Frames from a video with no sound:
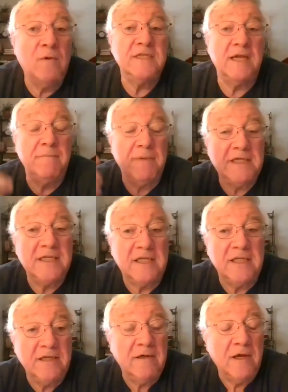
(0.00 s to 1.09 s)
was
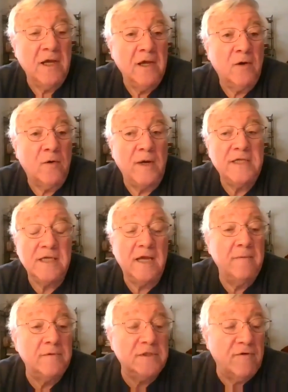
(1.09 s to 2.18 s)

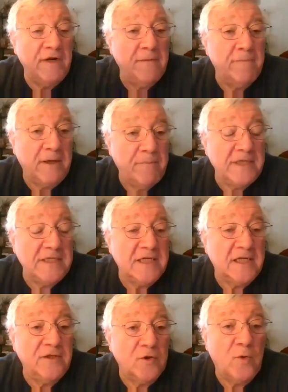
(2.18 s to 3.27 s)
it was created by
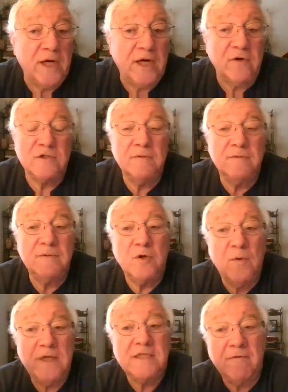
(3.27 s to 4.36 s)
basically the Quakers. It was a
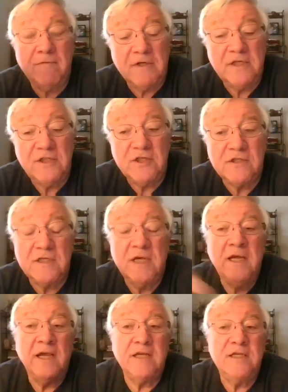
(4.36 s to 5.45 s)
quasi-religious
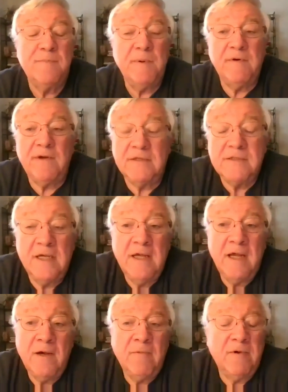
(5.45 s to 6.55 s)
experience.
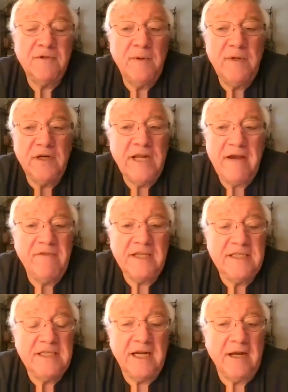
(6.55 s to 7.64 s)
Well, we don't have that
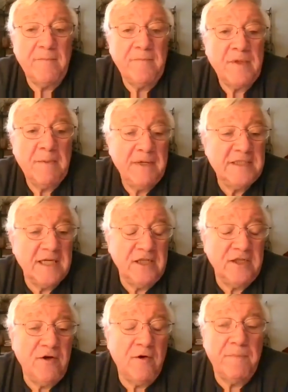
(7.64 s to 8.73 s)
today.
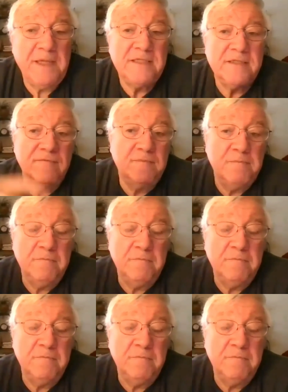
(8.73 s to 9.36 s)
Basically, you're a piece of